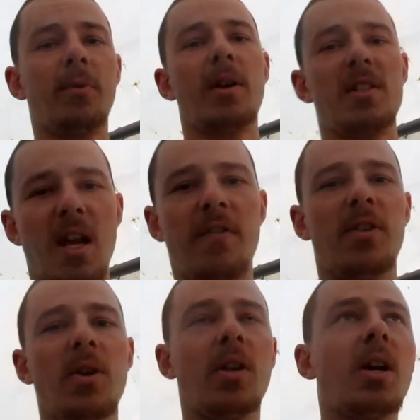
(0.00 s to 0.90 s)
when it's time for
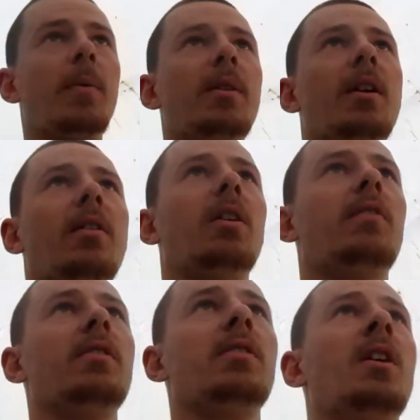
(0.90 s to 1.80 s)
you to come to get rid of
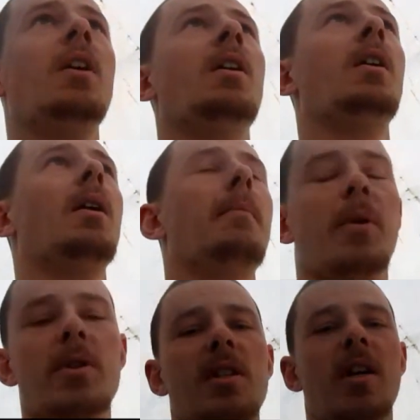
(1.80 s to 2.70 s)
it,
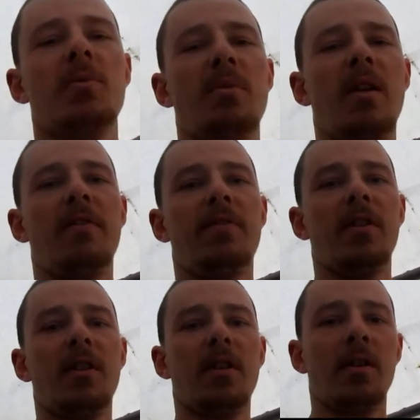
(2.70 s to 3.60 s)
most guys wait
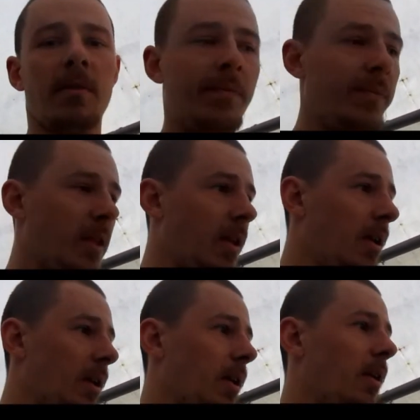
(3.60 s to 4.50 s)
for
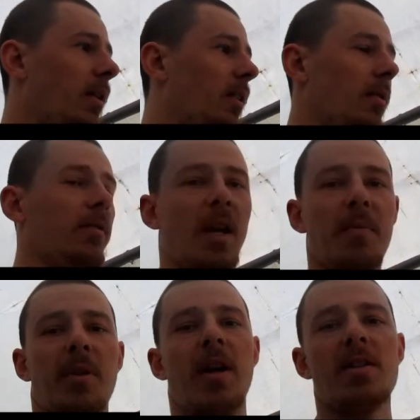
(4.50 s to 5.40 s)
the right
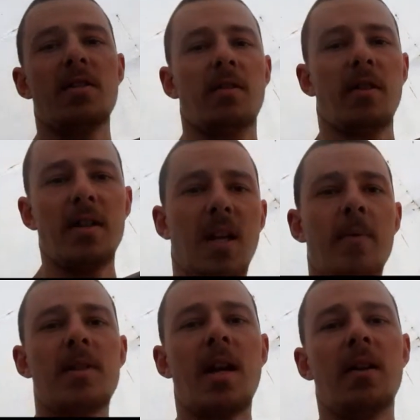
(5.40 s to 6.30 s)
price at the right time
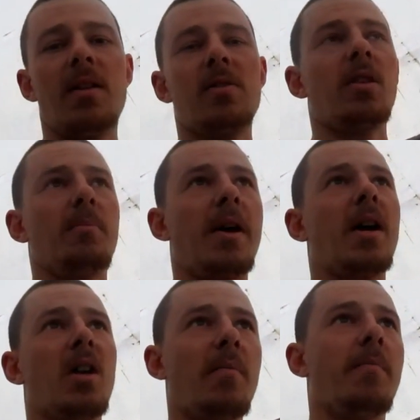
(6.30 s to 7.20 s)
to take it in, so they
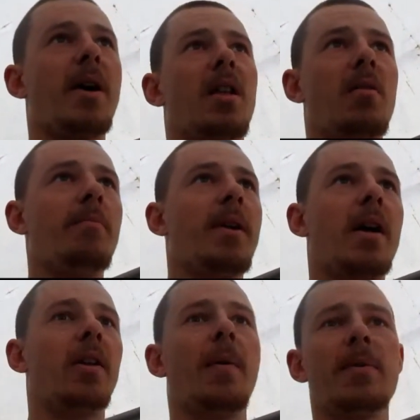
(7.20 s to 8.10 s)
pile it up and pile it up and
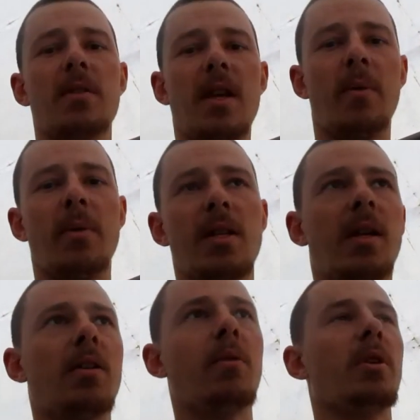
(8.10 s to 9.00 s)
pile it up, so that when they take it
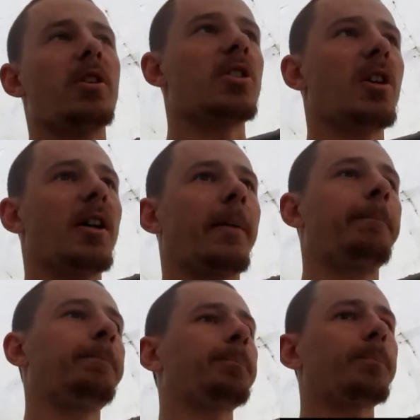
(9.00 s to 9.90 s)
all in one shot.
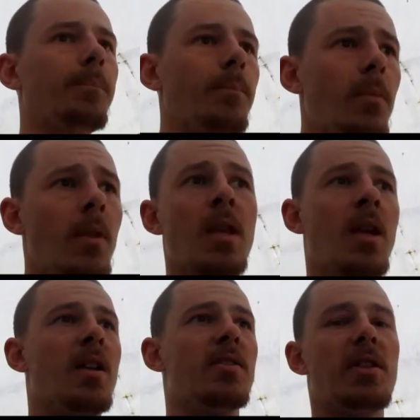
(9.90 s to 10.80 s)

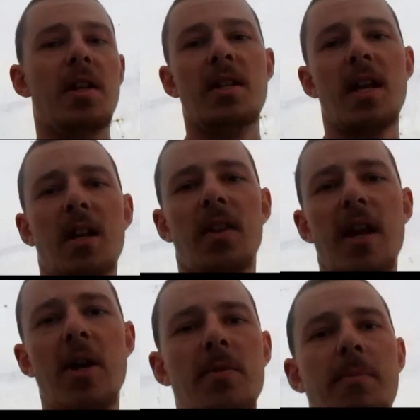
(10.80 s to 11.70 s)
So you're taking
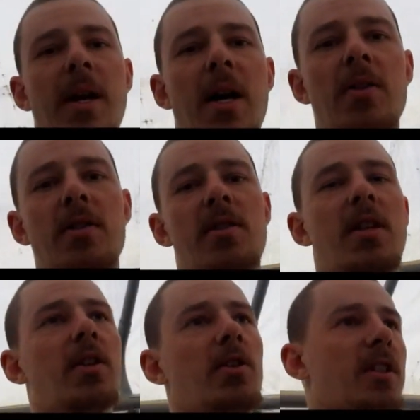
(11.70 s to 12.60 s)
1,000 pounds and
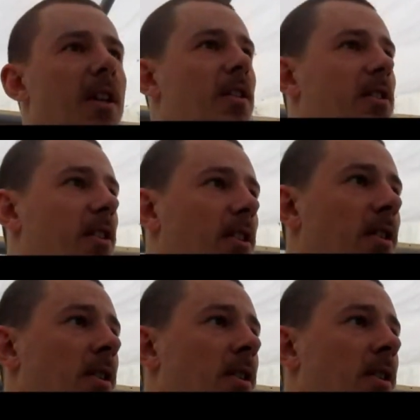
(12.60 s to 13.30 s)
steel's at, say,